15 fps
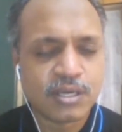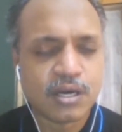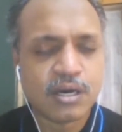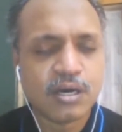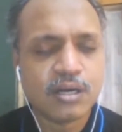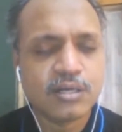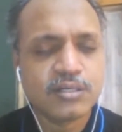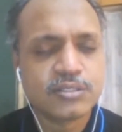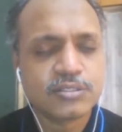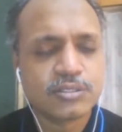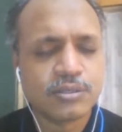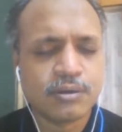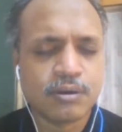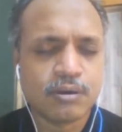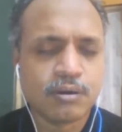driverless
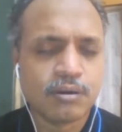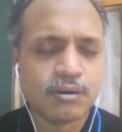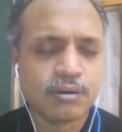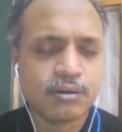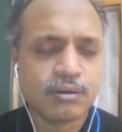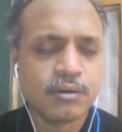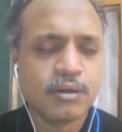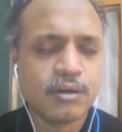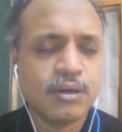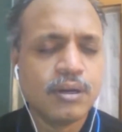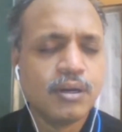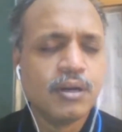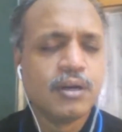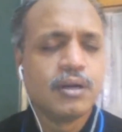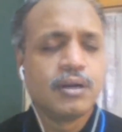cars
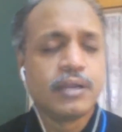or